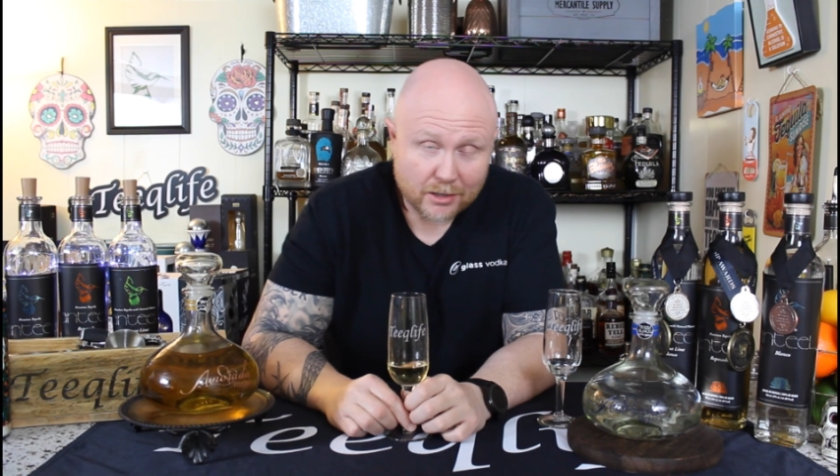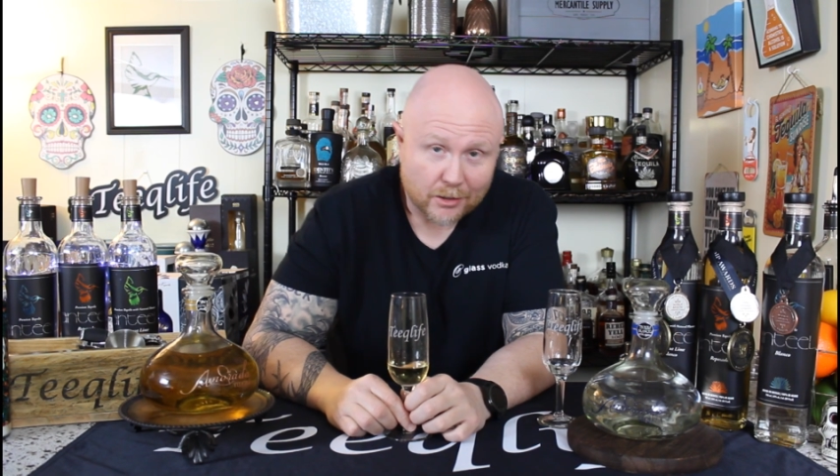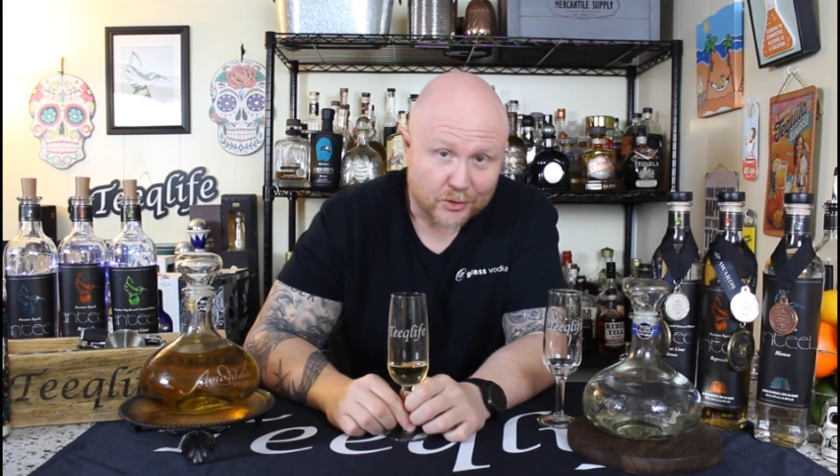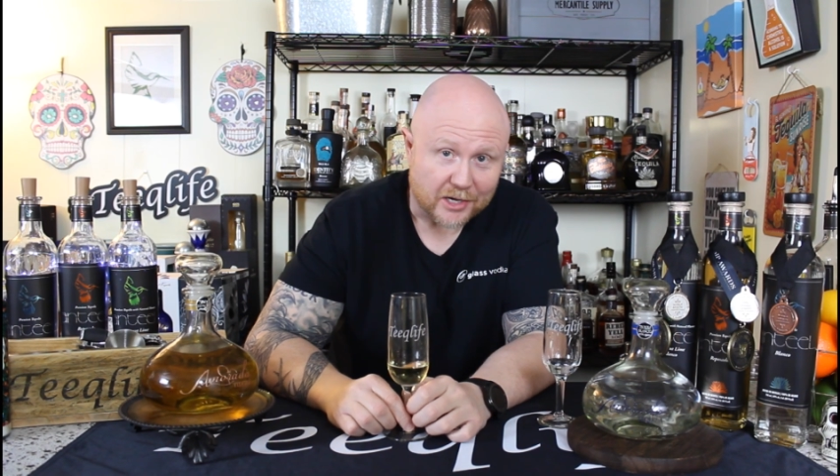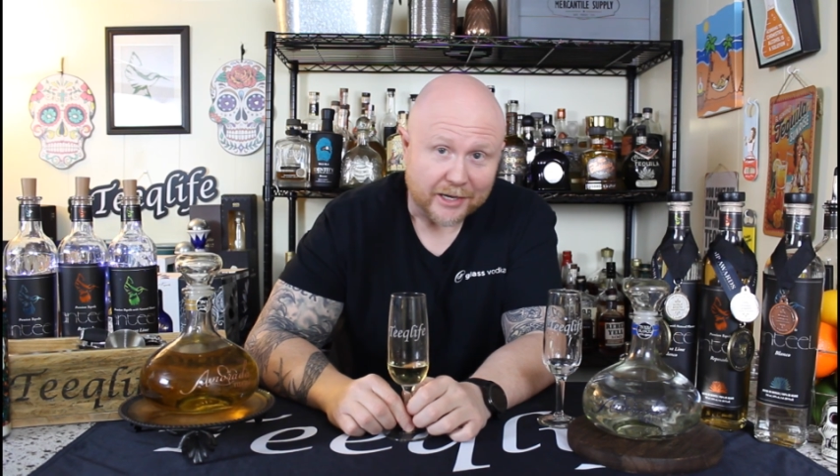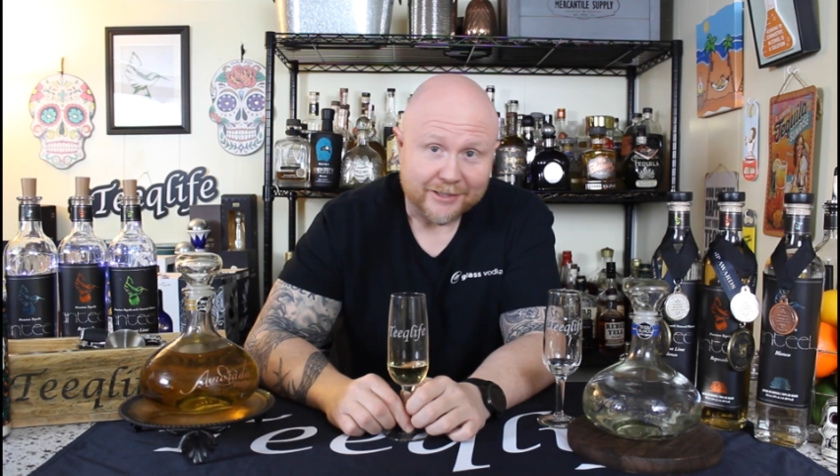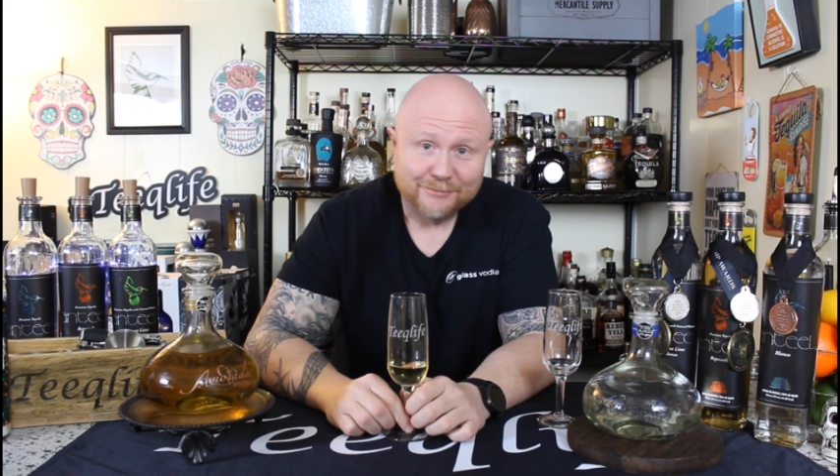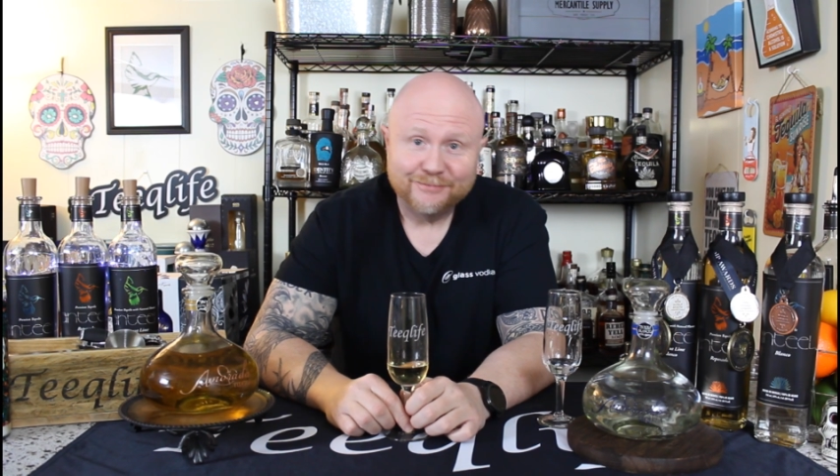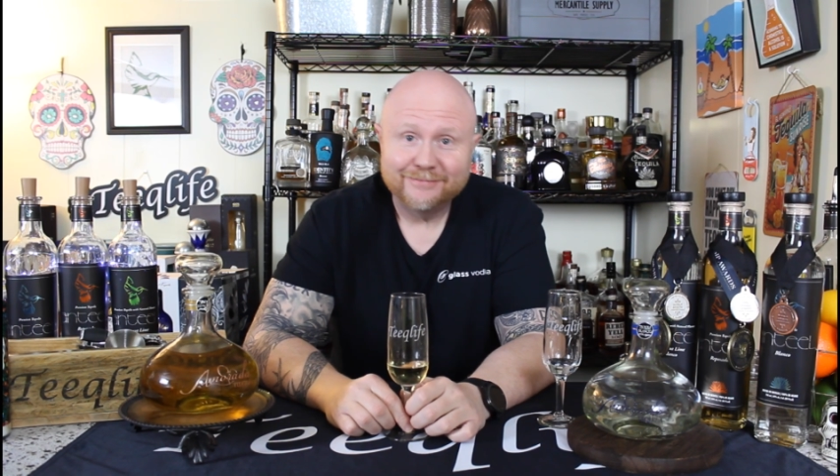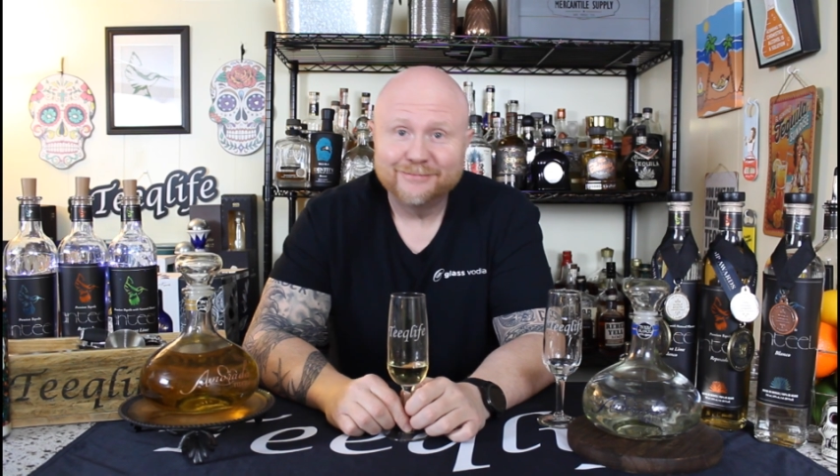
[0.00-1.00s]
Okay,
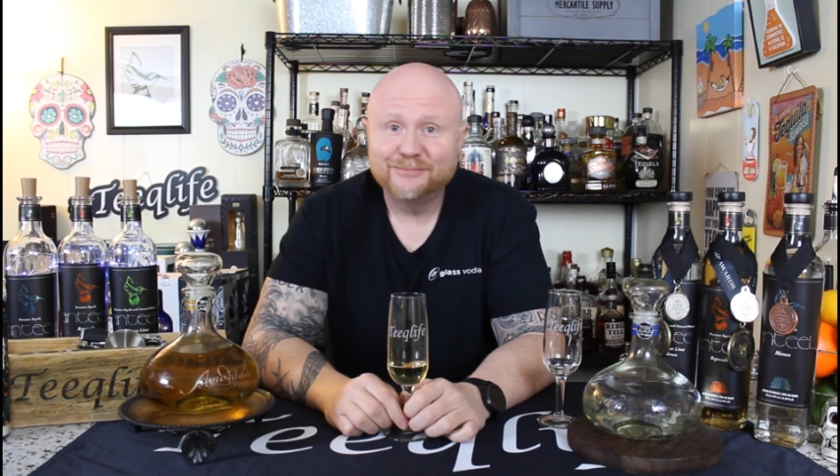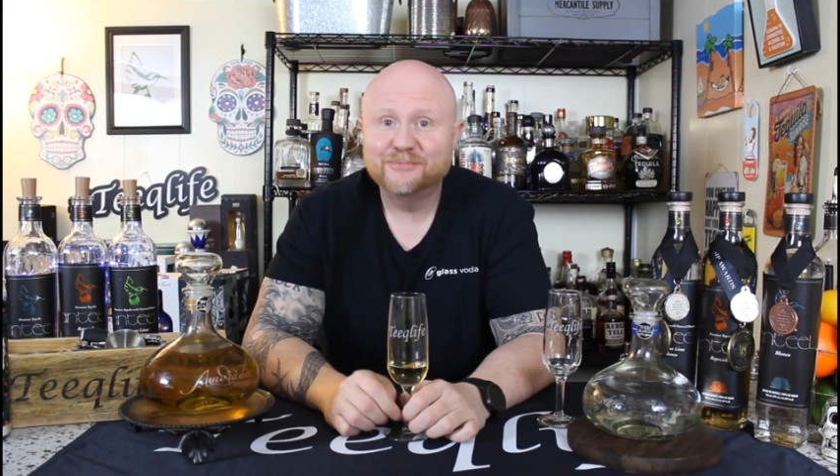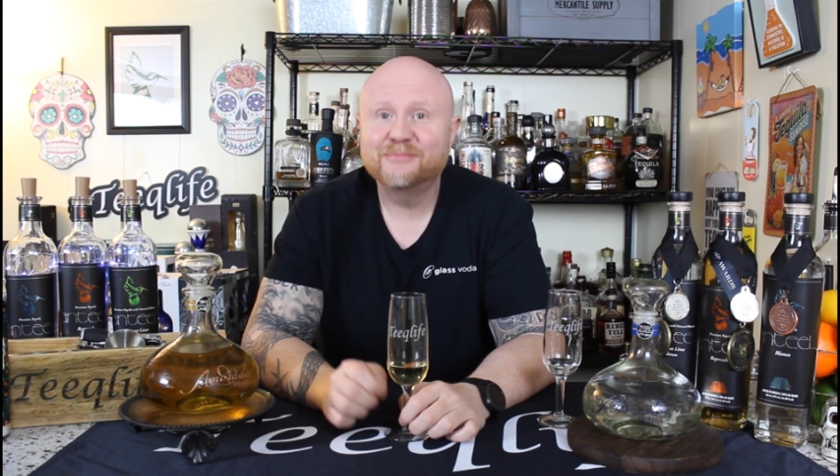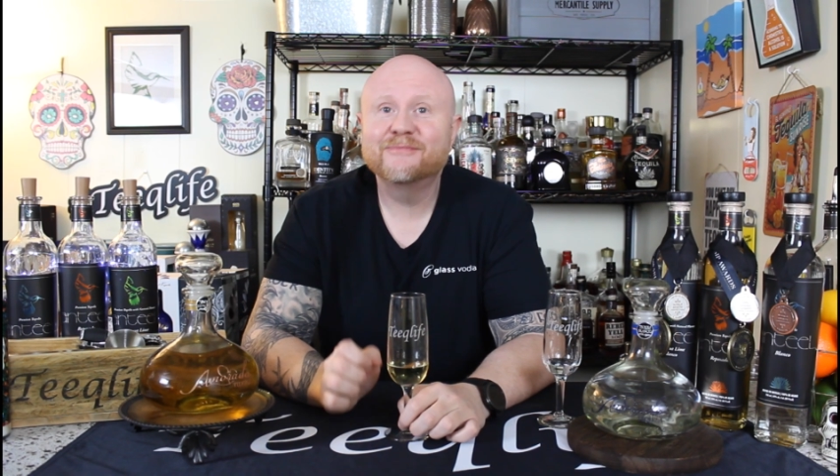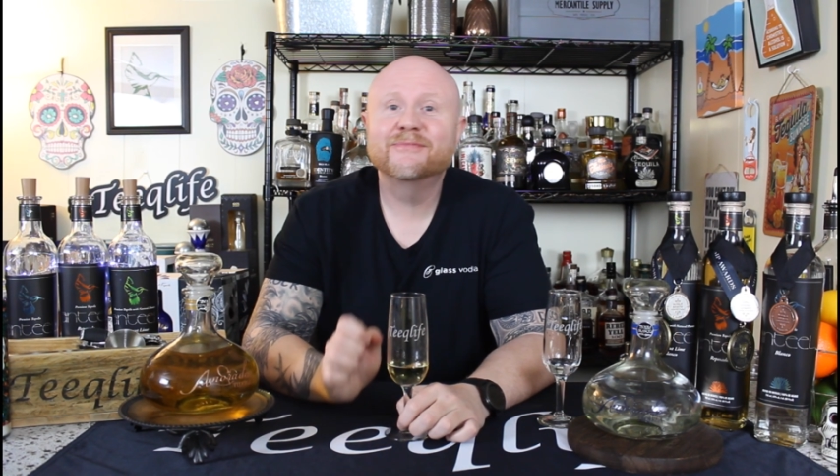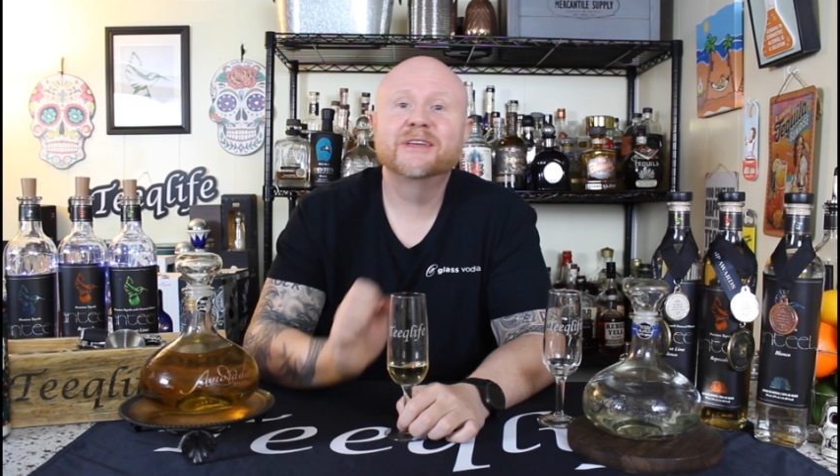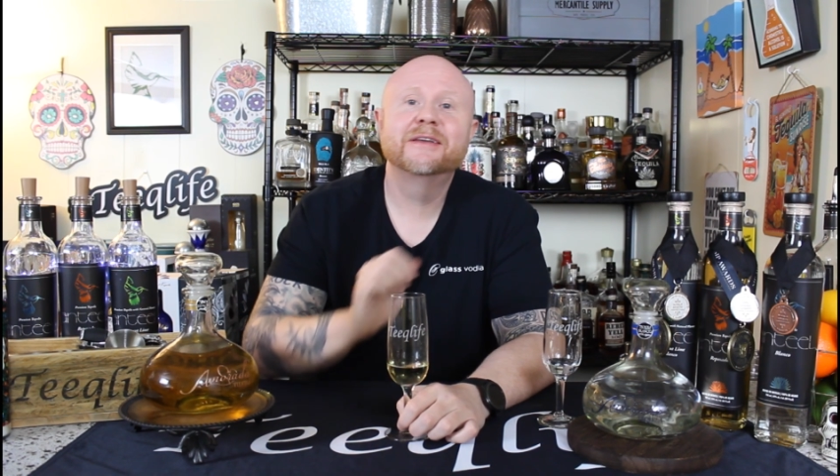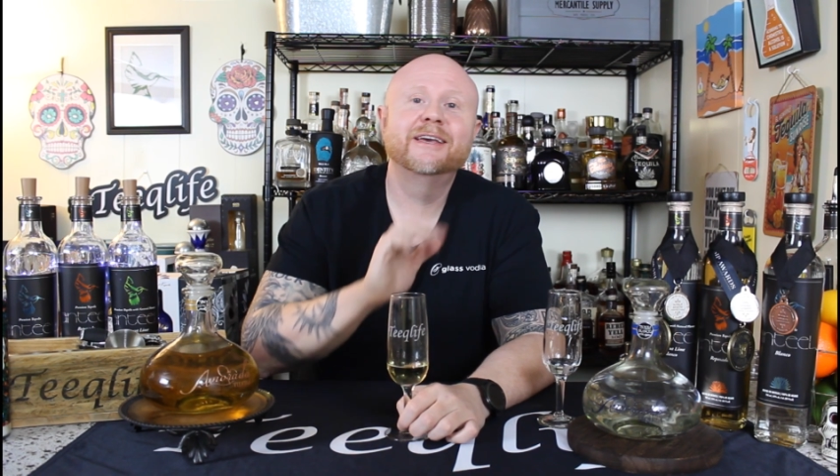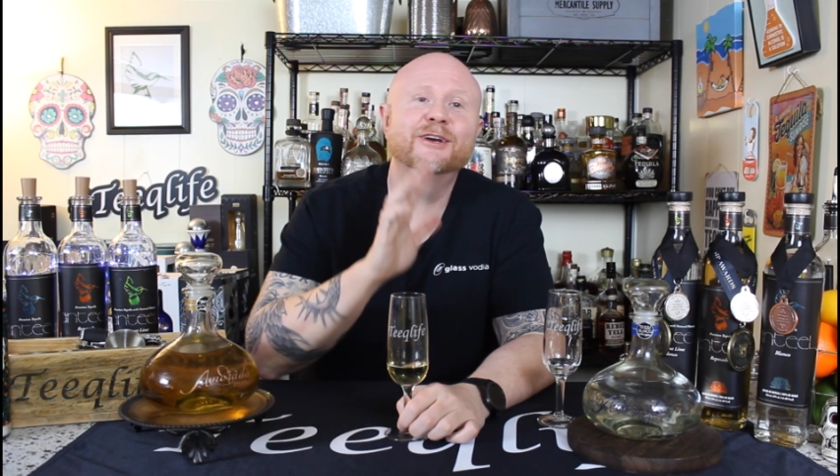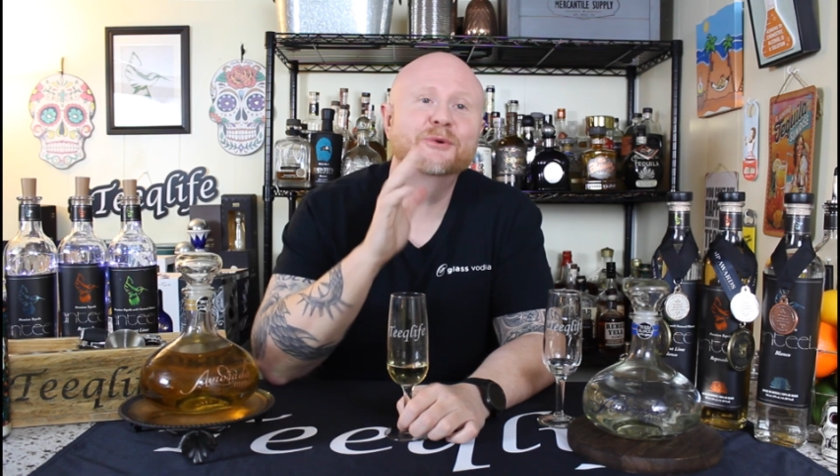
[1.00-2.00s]

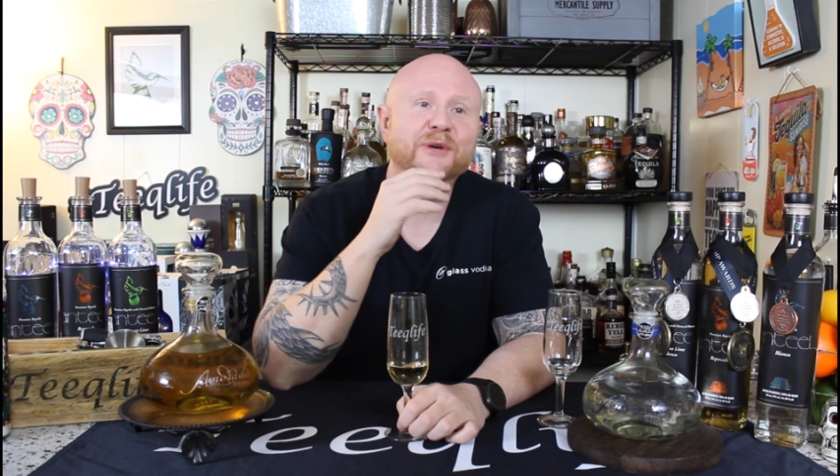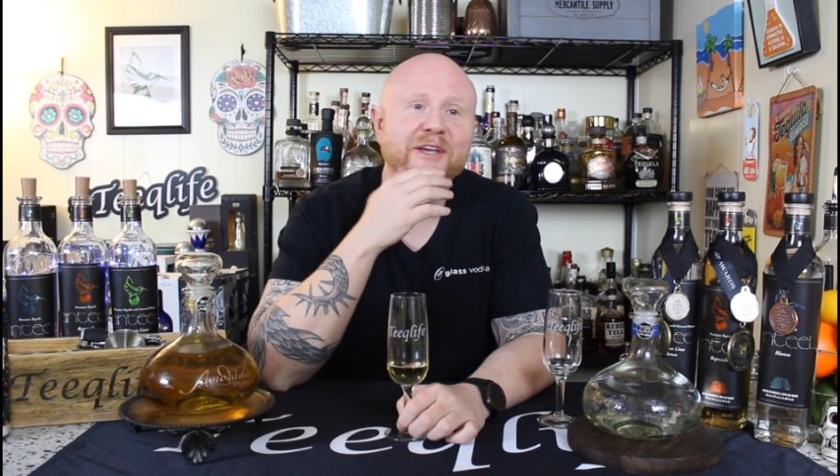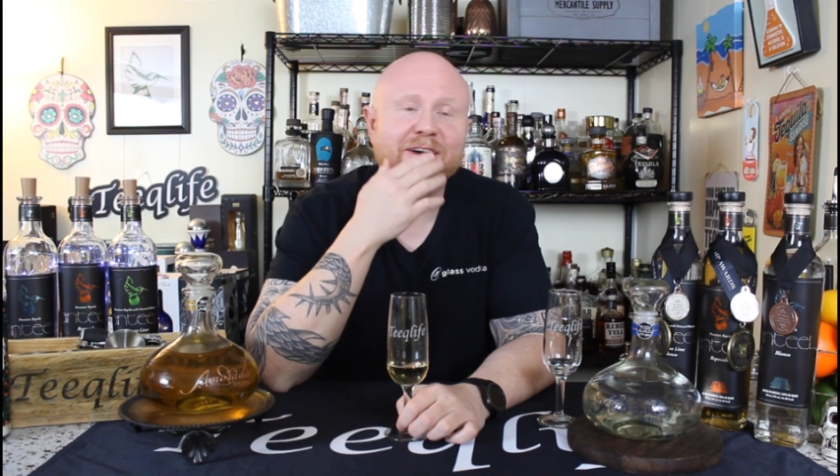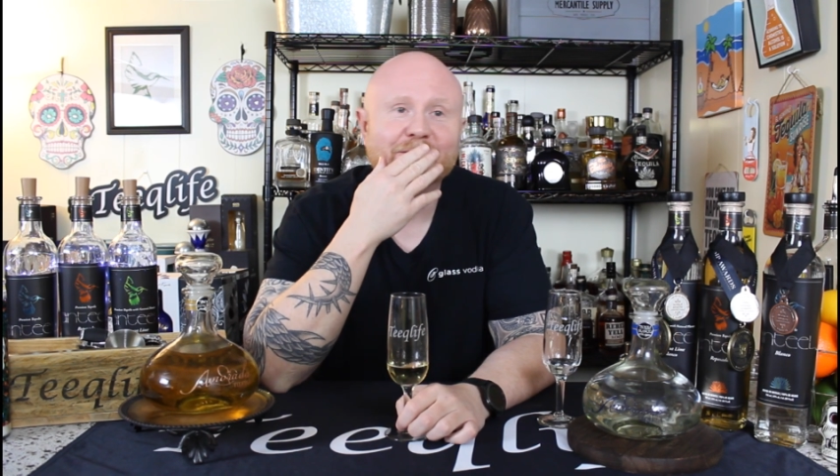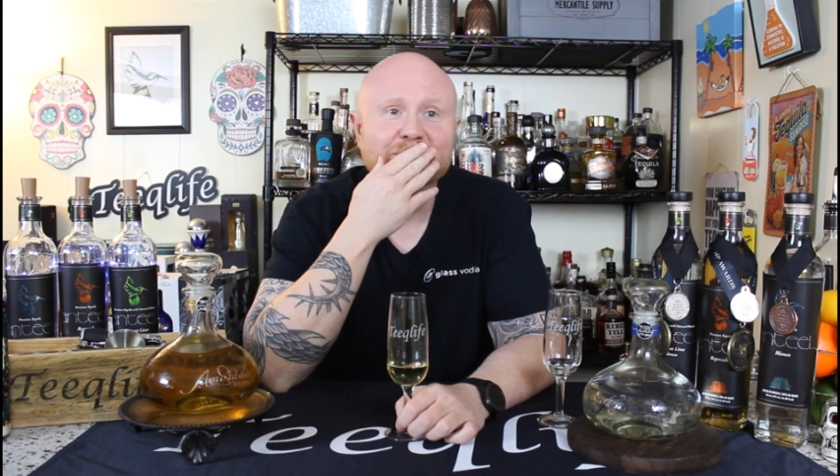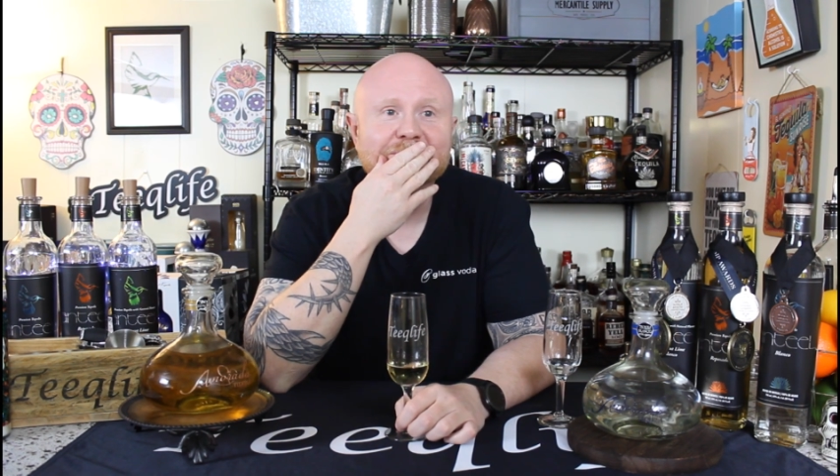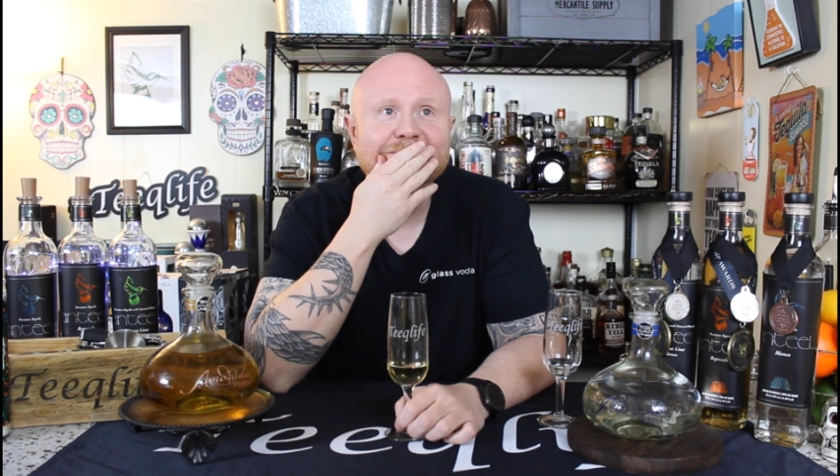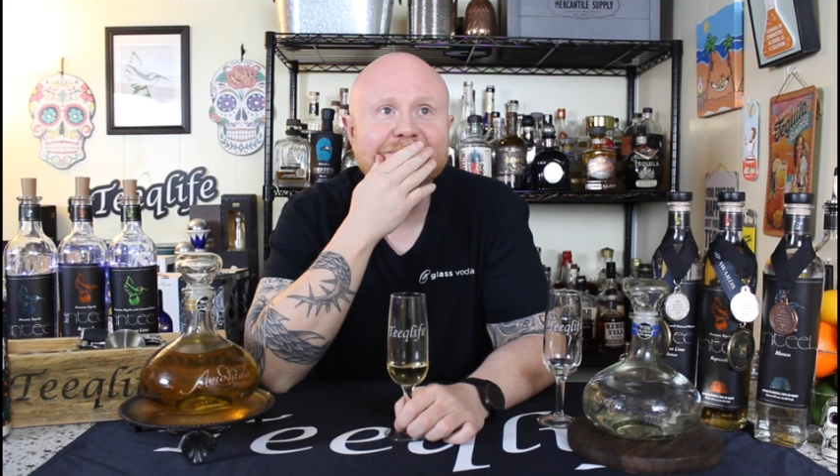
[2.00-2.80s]
here we go.